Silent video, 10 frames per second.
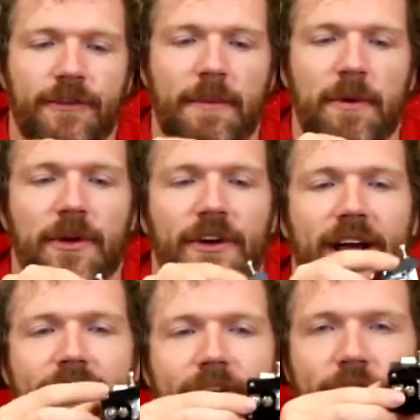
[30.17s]
The stepper motor
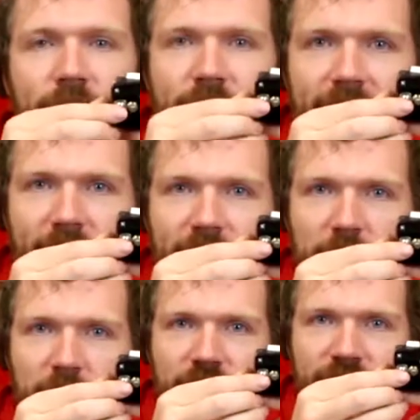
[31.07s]
has a little gear
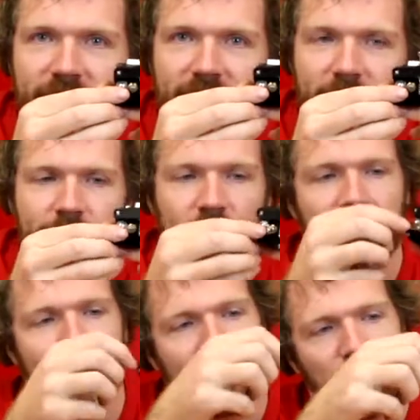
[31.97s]
that pushes on the
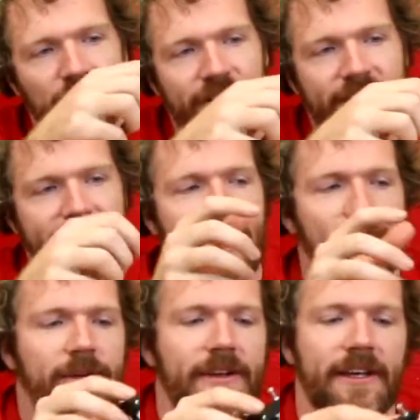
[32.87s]
filament to push it
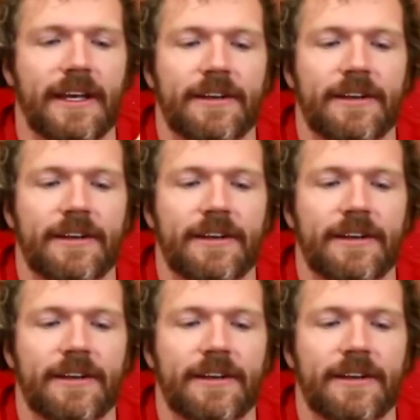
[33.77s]
down